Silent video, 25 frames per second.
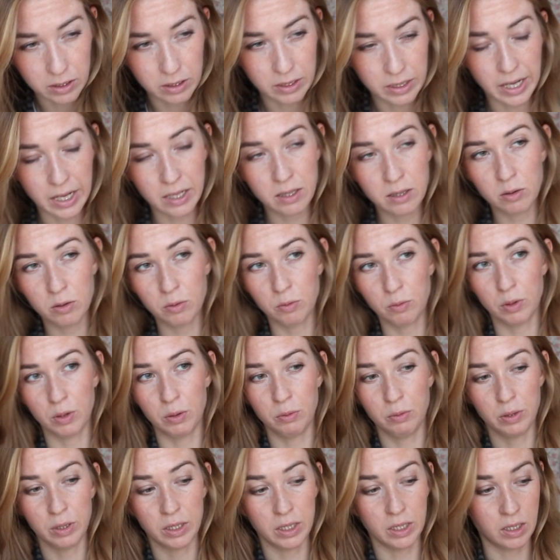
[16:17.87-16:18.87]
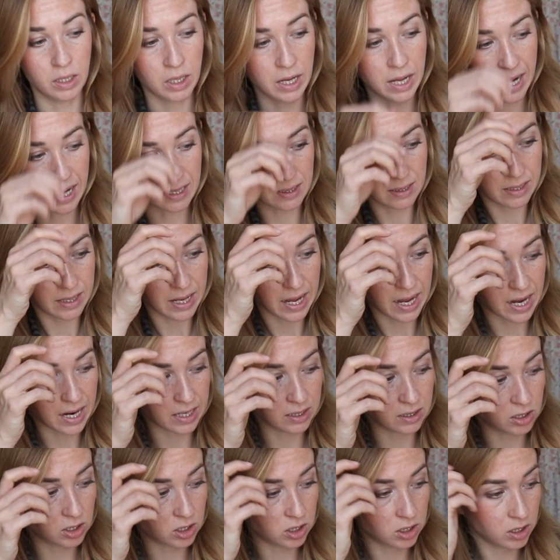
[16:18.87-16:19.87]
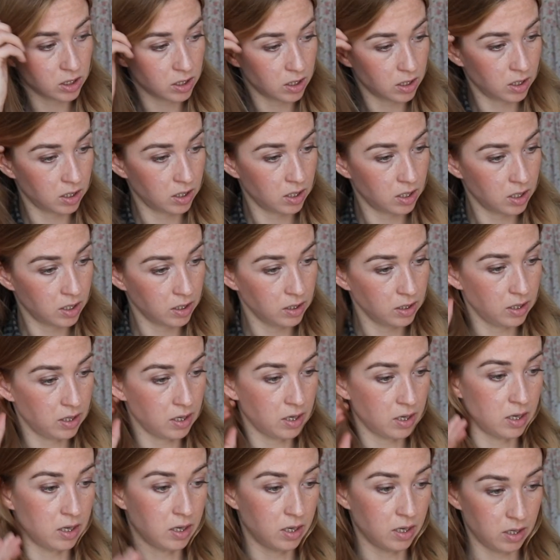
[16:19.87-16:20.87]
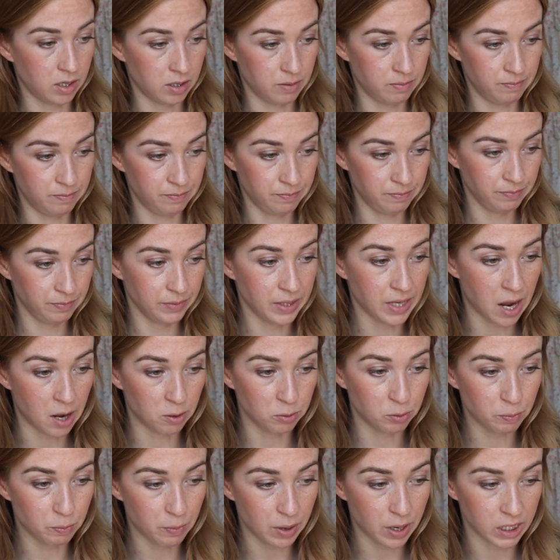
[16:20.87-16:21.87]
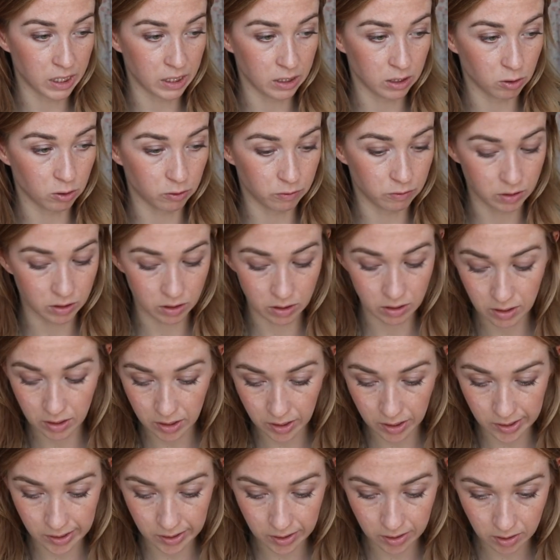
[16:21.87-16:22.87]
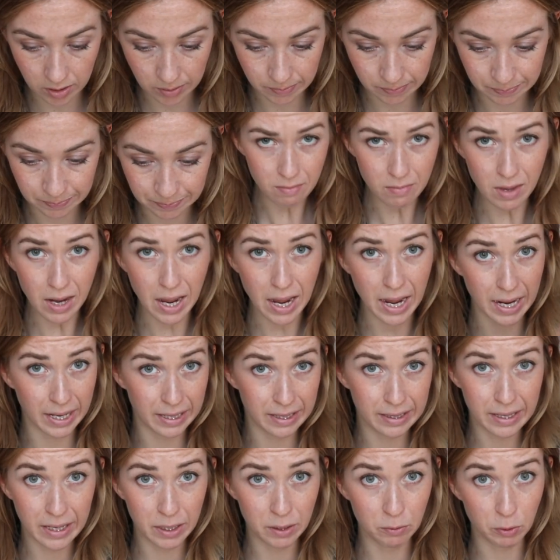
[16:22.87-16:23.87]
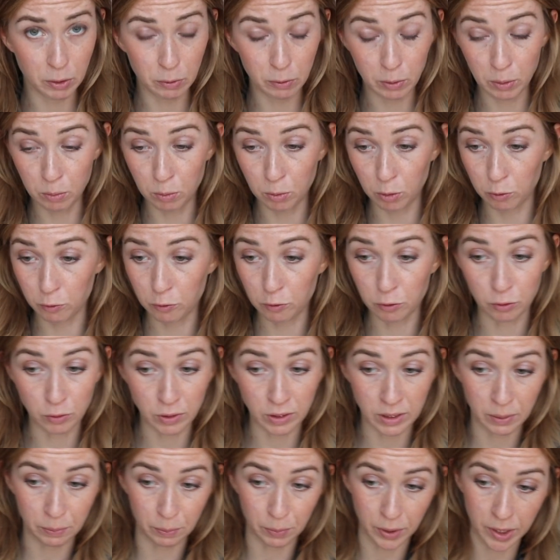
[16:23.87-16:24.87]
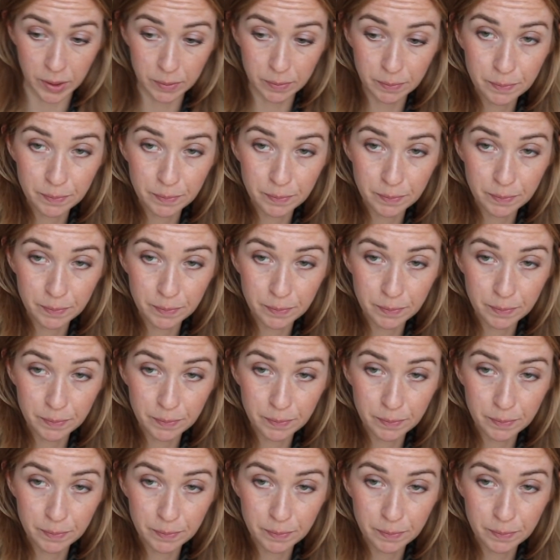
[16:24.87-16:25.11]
that we will attach the down part of the skirt, and then we will move to zipper.